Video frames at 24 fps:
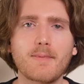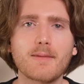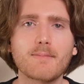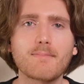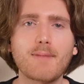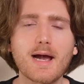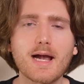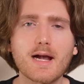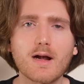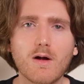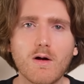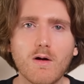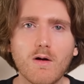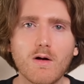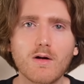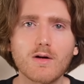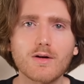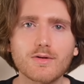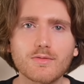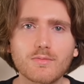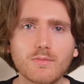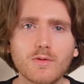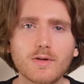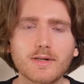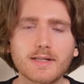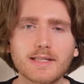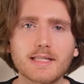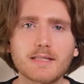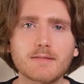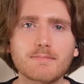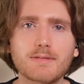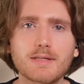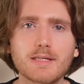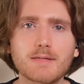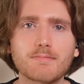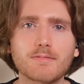by
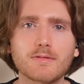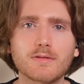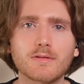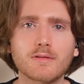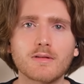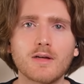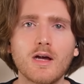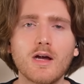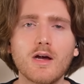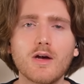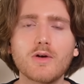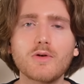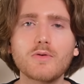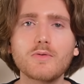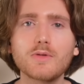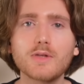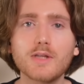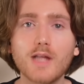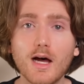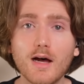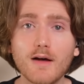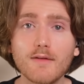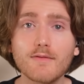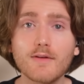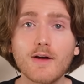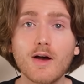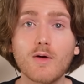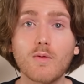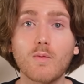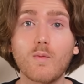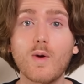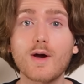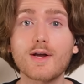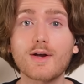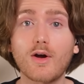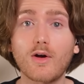hardworking people who love
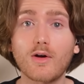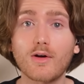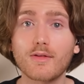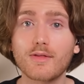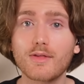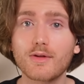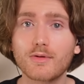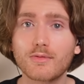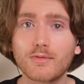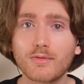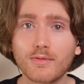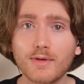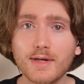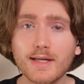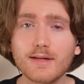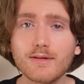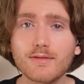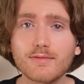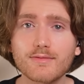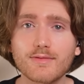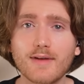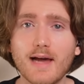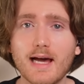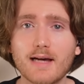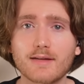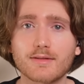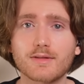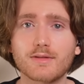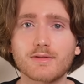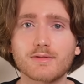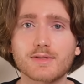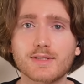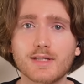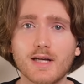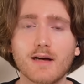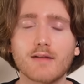what are the real
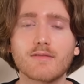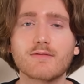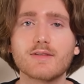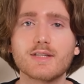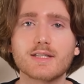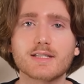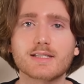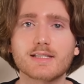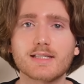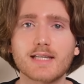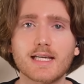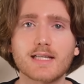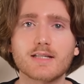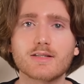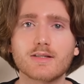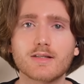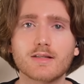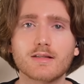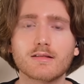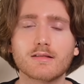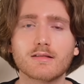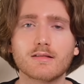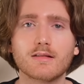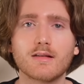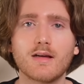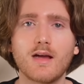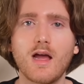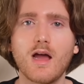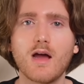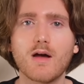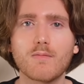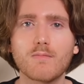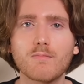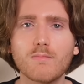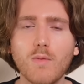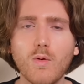values of this nation
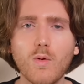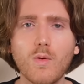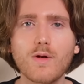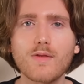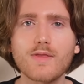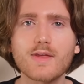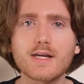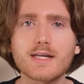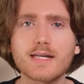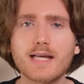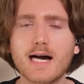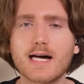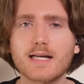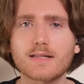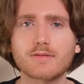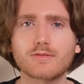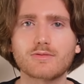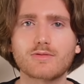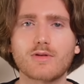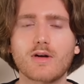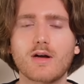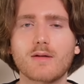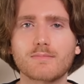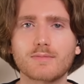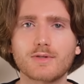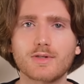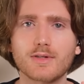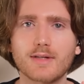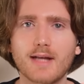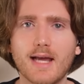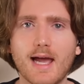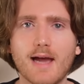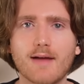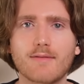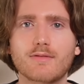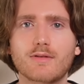more than Donald Trump
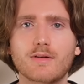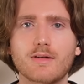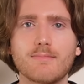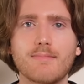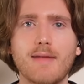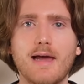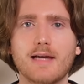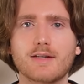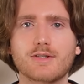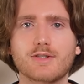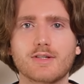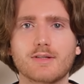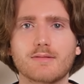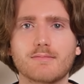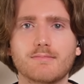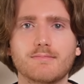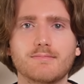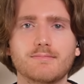could ever imagine.